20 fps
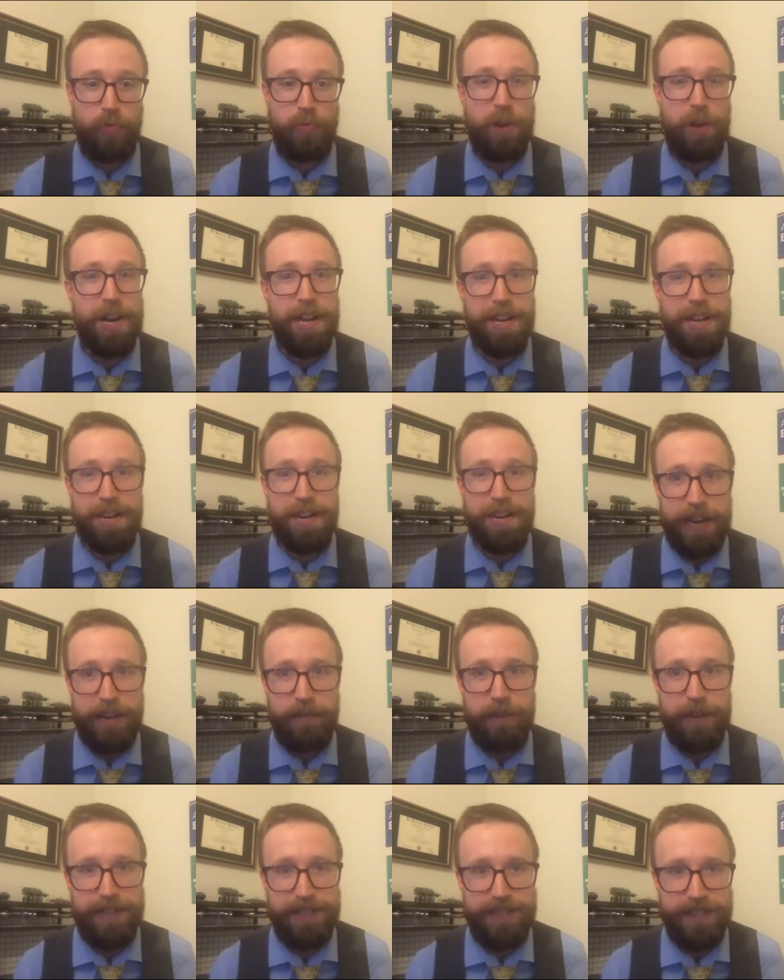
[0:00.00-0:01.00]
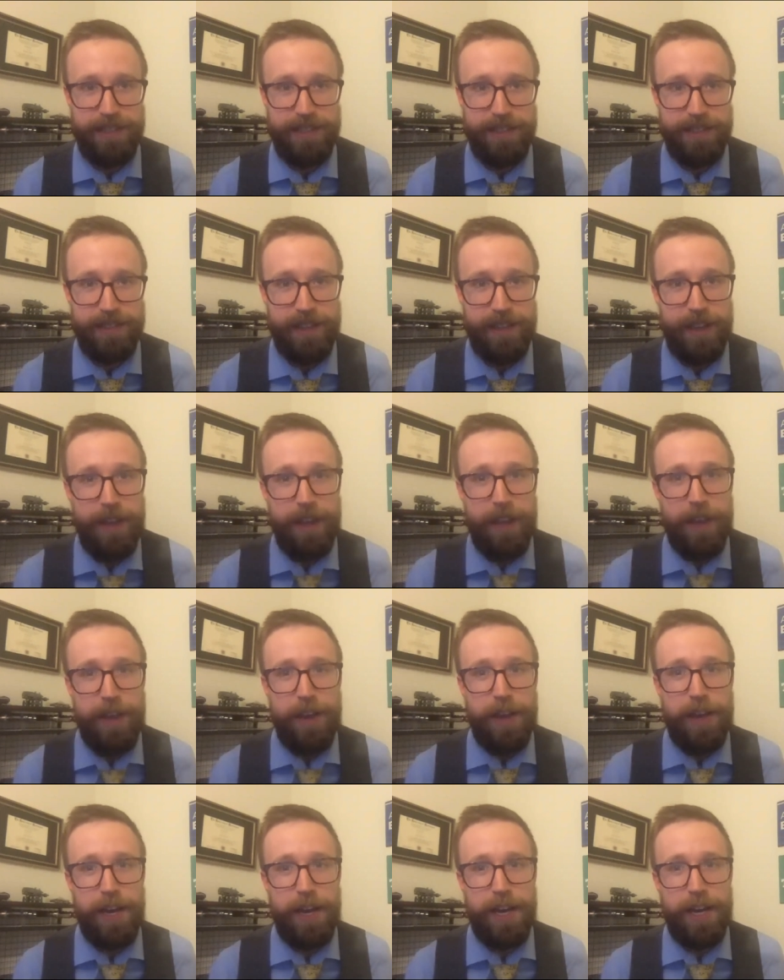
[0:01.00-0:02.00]
running negative races.
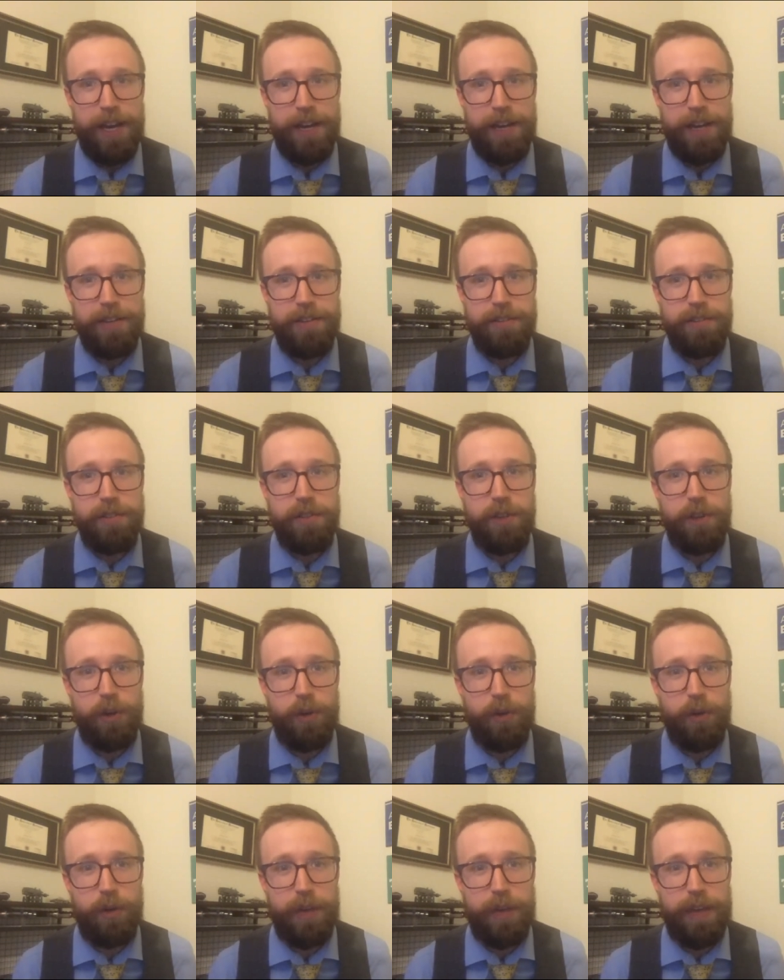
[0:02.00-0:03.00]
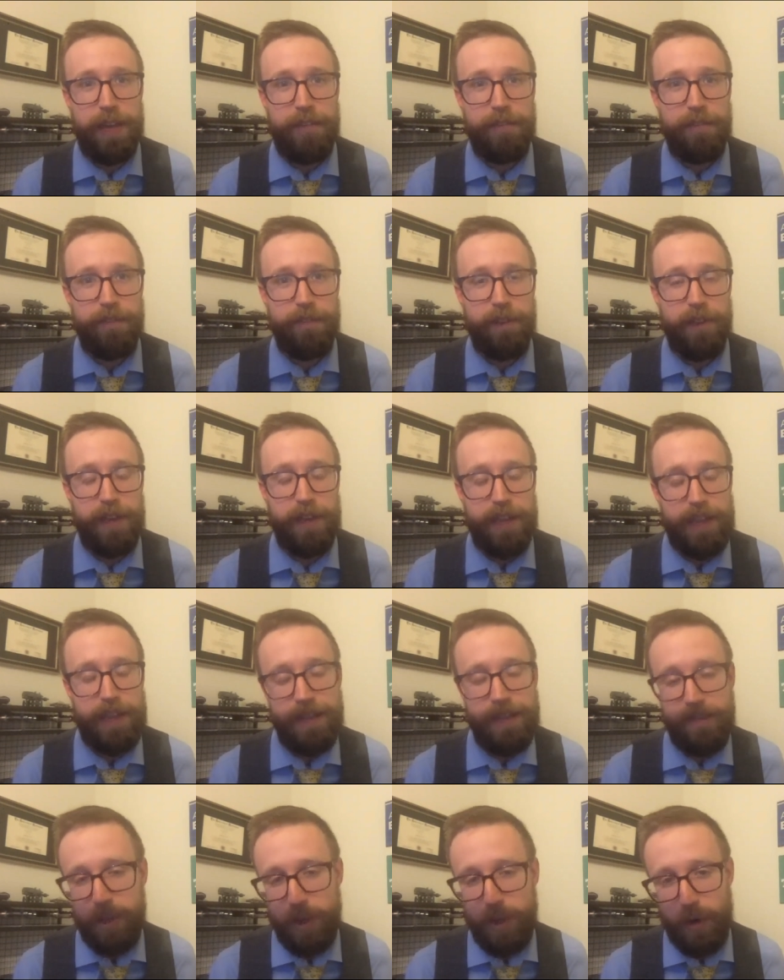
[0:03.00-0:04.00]
So
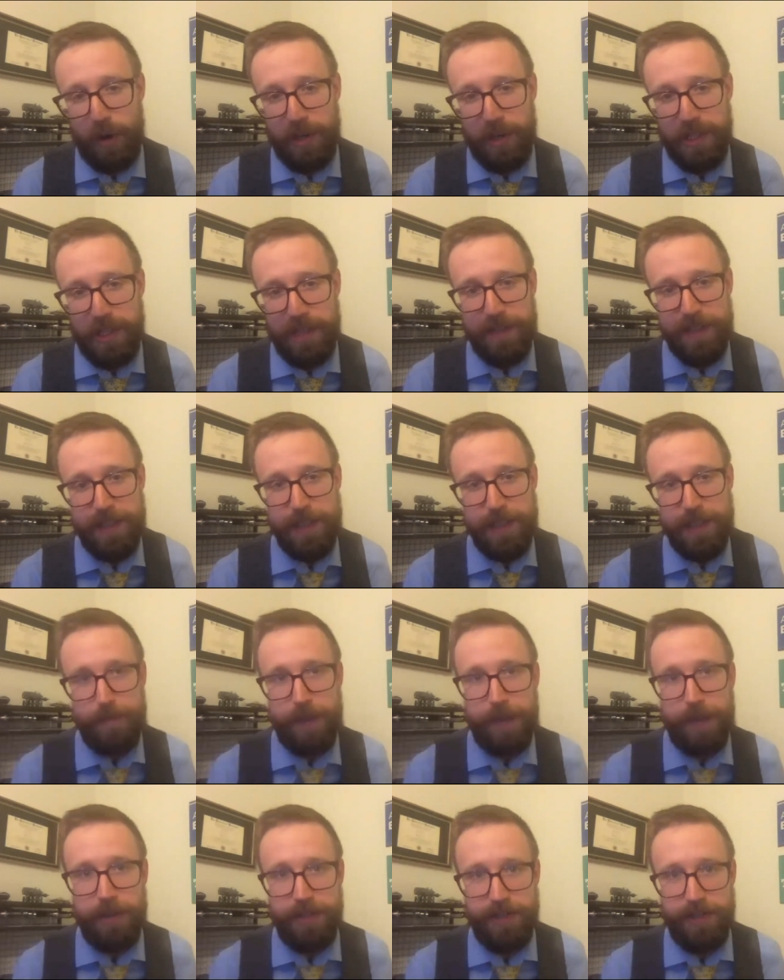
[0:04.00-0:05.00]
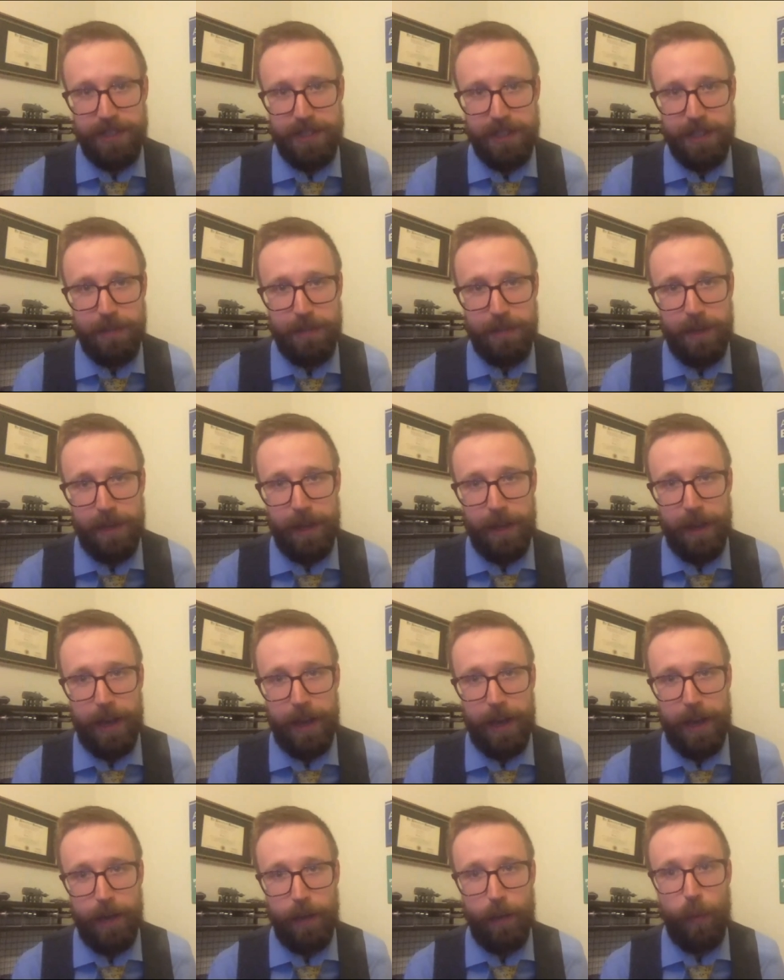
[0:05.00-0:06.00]
even though RCV is a better system,
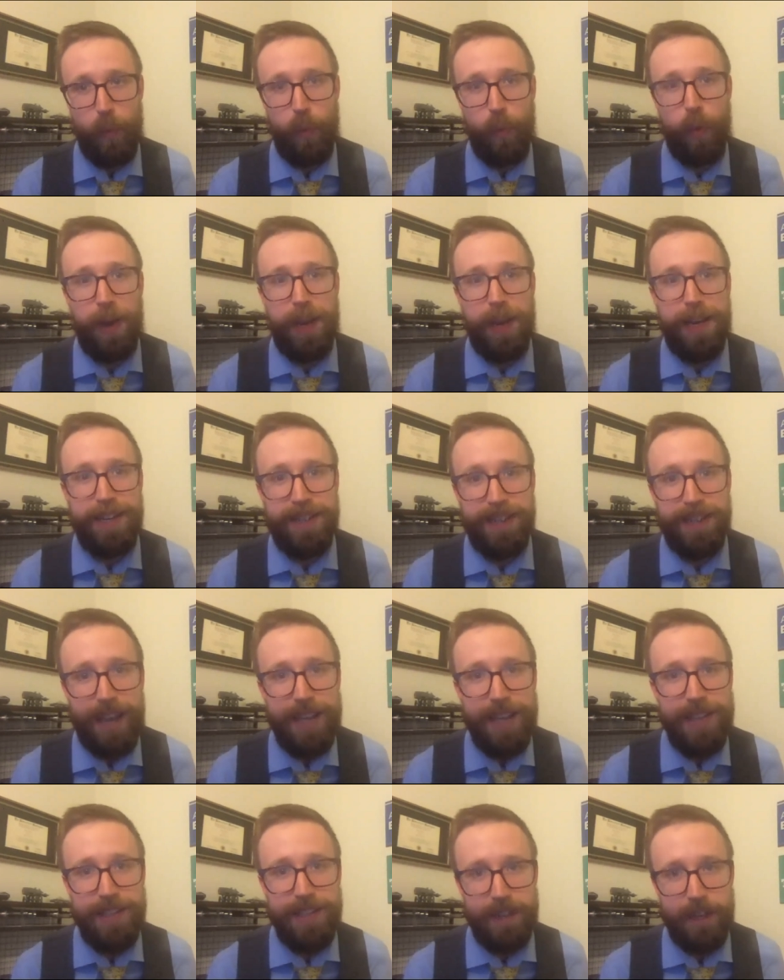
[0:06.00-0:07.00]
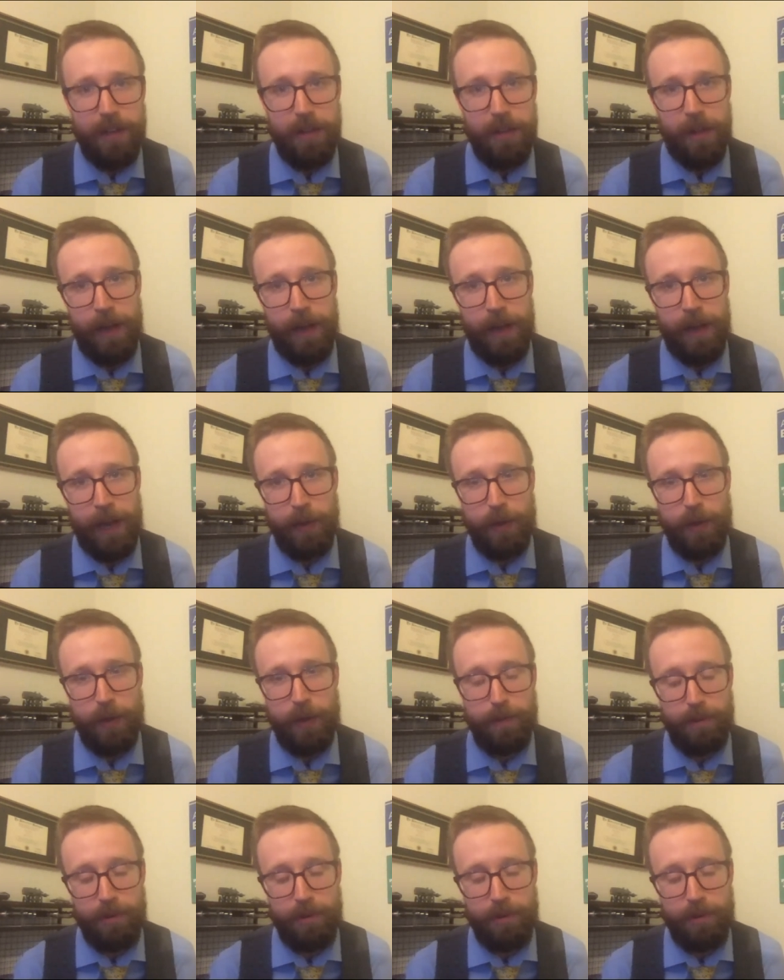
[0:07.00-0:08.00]
when it doesn't align with the
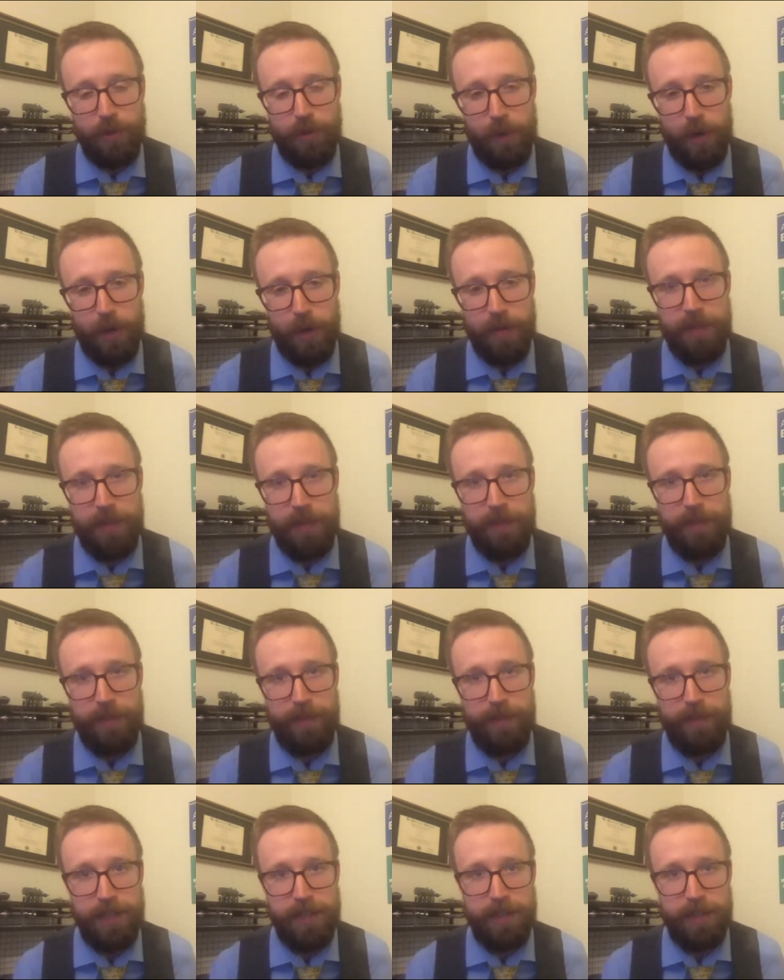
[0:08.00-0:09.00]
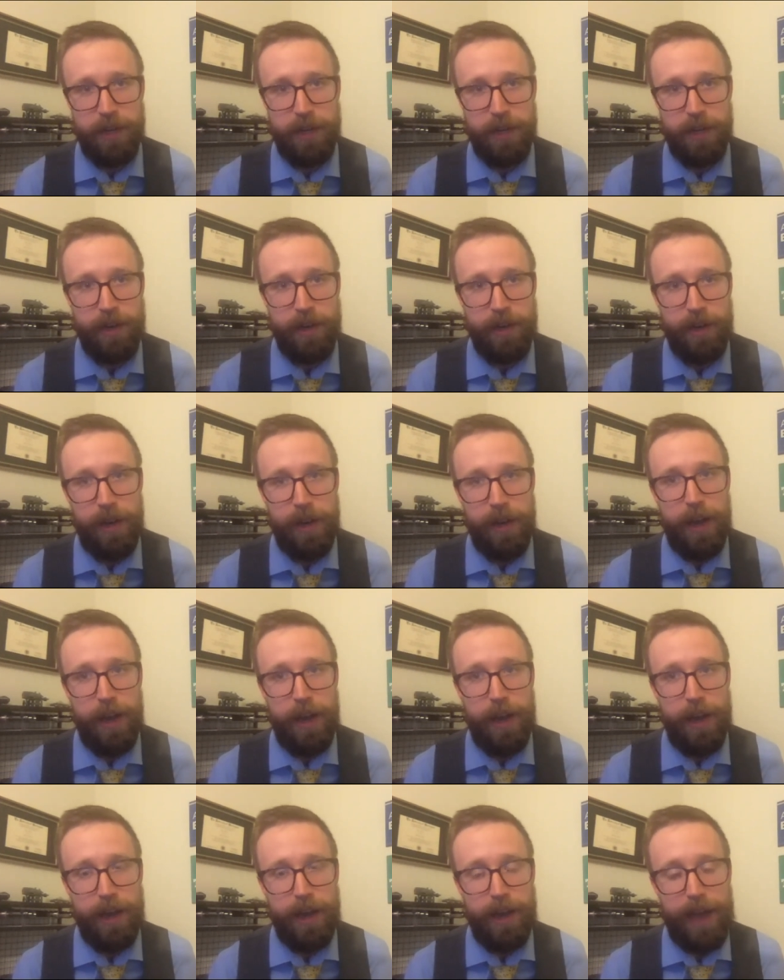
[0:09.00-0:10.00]
personal motives of a legislator,
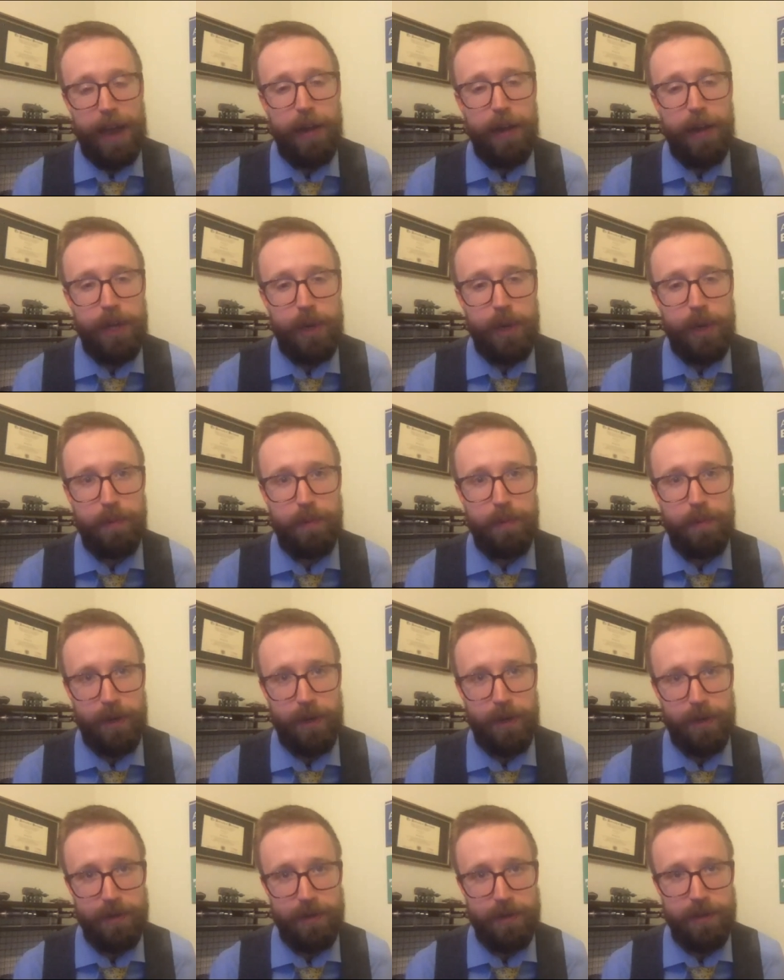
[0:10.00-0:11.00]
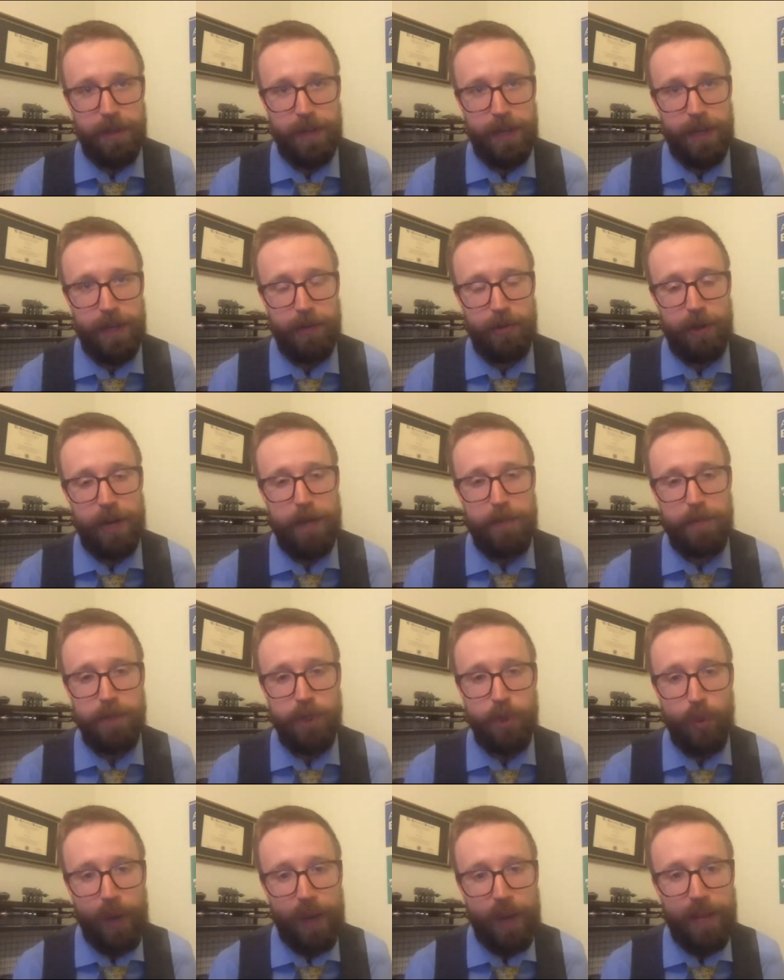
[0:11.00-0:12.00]
how do you propose trying to
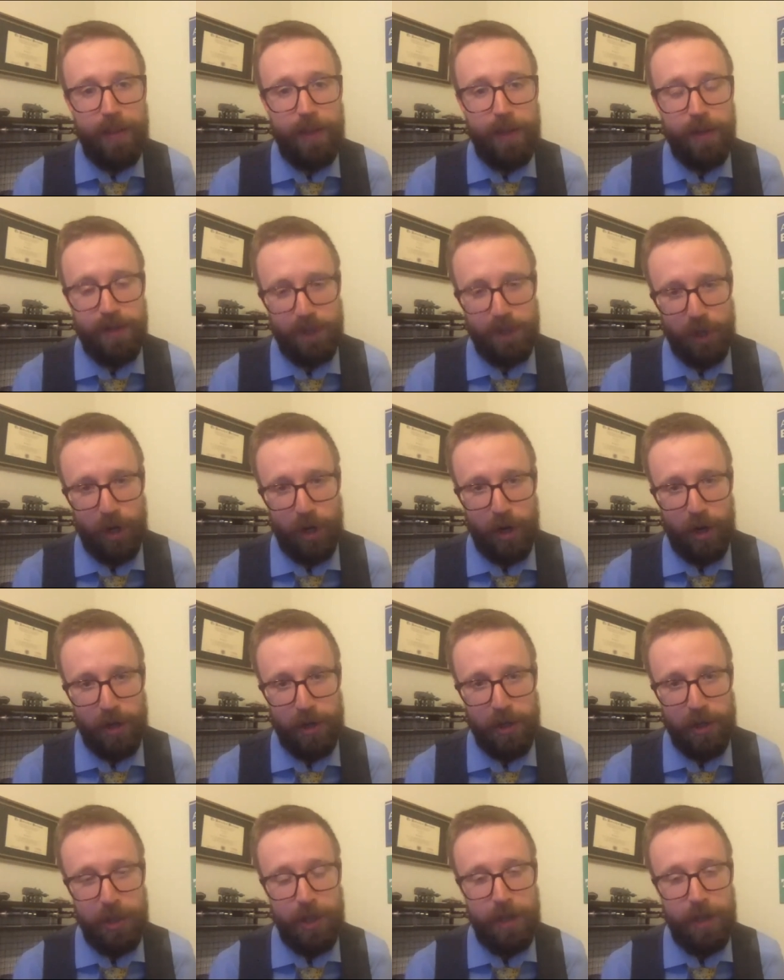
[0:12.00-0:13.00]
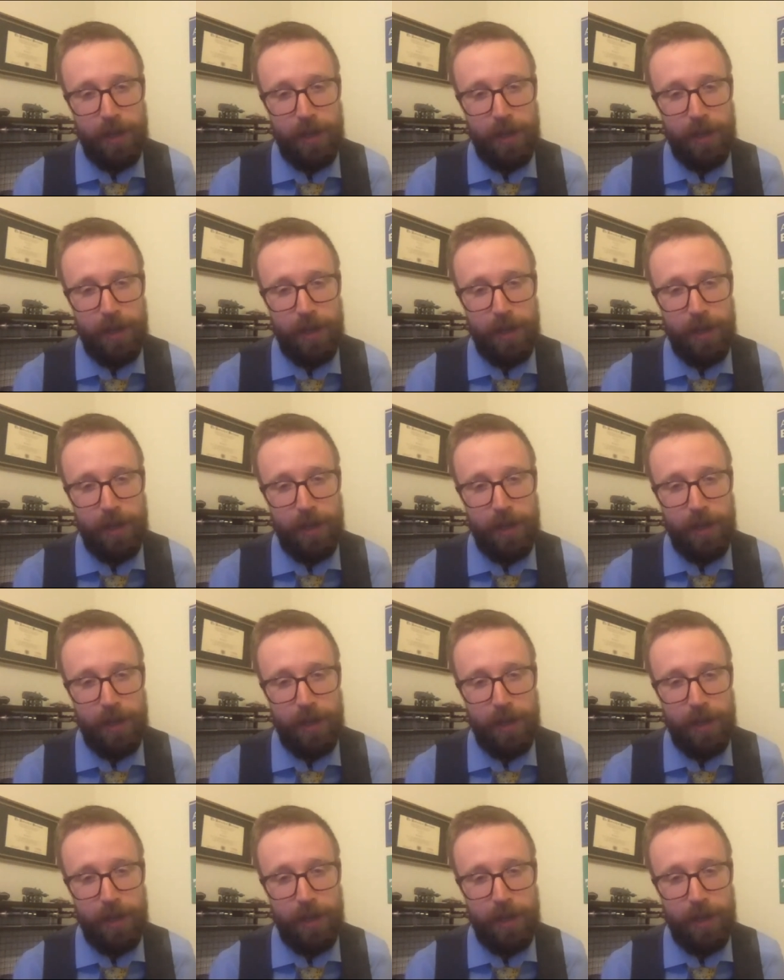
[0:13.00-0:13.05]
persuade those in charge